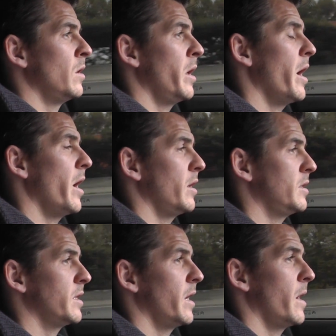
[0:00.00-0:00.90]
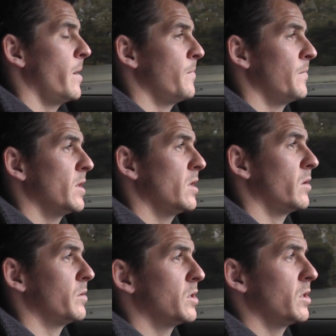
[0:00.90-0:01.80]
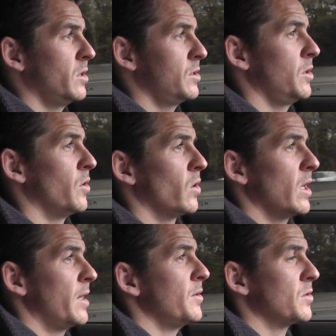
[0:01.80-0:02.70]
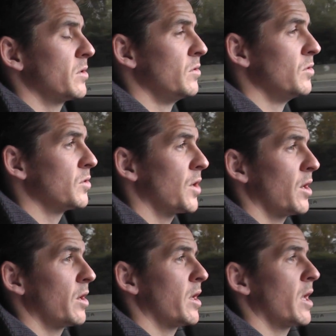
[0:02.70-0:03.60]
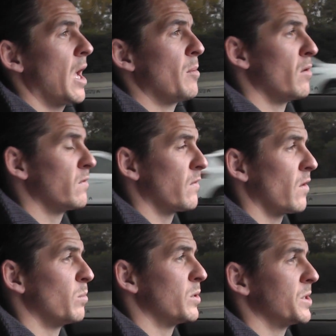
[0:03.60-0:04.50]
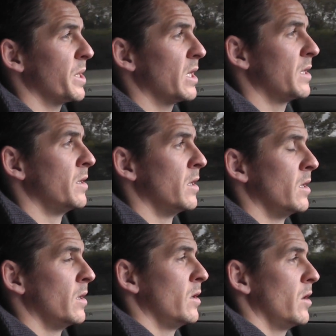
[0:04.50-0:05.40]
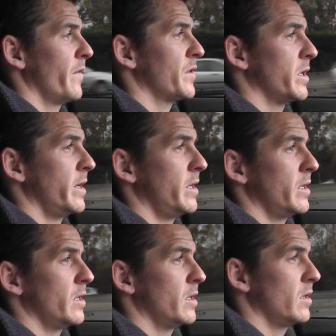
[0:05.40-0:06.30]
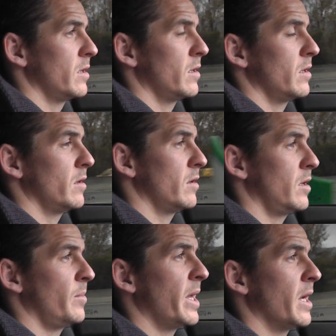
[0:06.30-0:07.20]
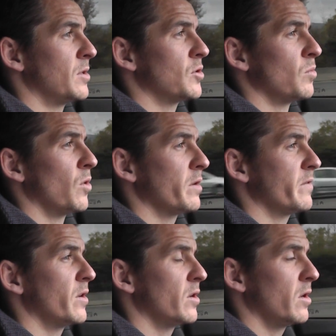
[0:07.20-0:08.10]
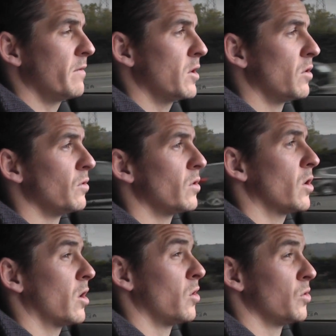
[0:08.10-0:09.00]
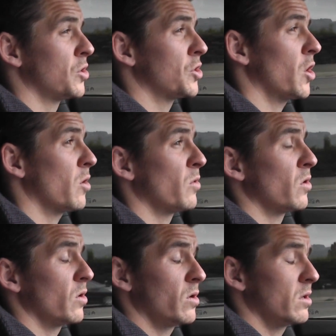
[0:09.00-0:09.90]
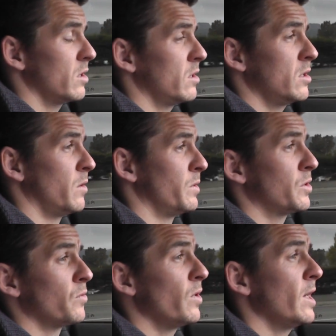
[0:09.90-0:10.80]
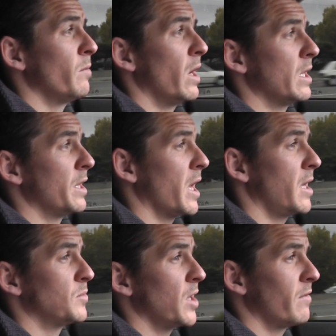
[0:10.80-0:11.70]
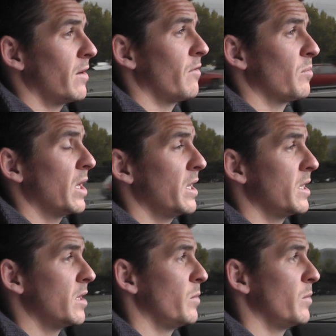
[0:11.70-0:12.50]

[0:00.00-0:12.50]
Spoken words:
Yeah, he's you know, he's a young lad who's came over from Brazil, and obviously he'd be getting somewhat of a culture shock. But you know, he's done really well in the games I've played in.